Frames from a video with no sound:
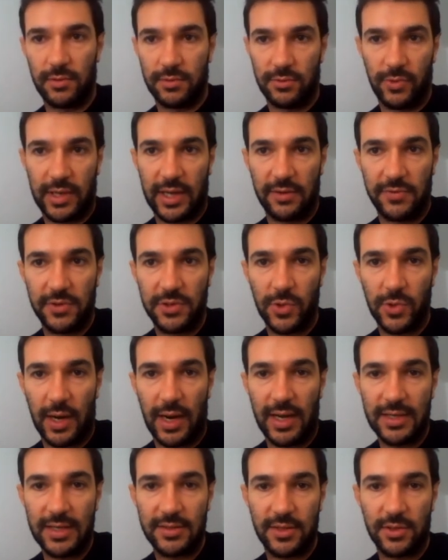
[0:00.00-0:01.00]
we can
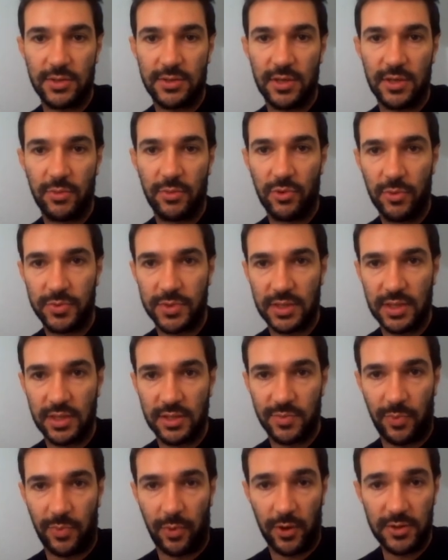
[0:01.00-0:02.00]
visualize the subgroups in
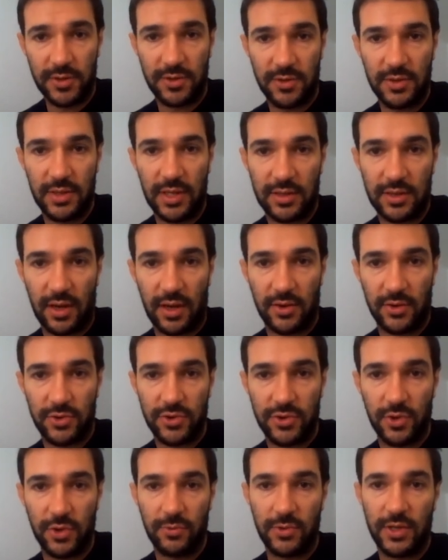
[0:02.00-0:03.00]
these plots that are
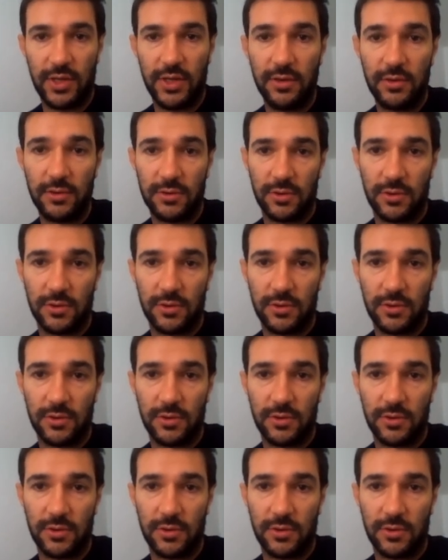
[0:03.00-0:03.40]
shown here.